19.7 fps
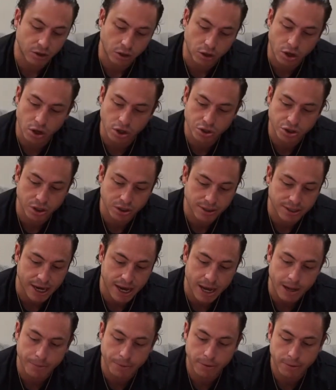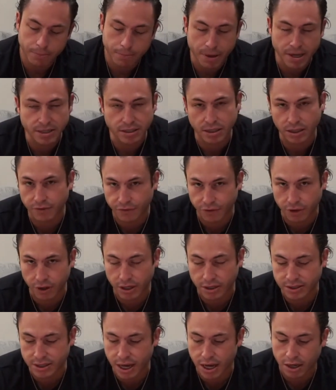the cushion top, basically for
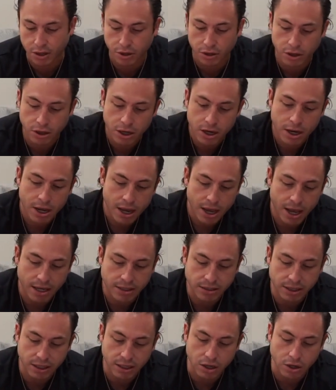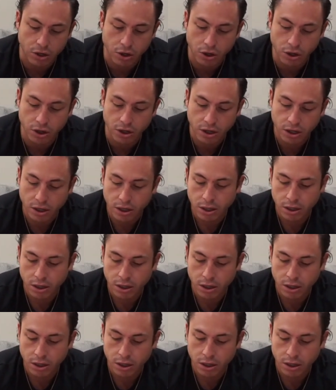like soccer. It has like a good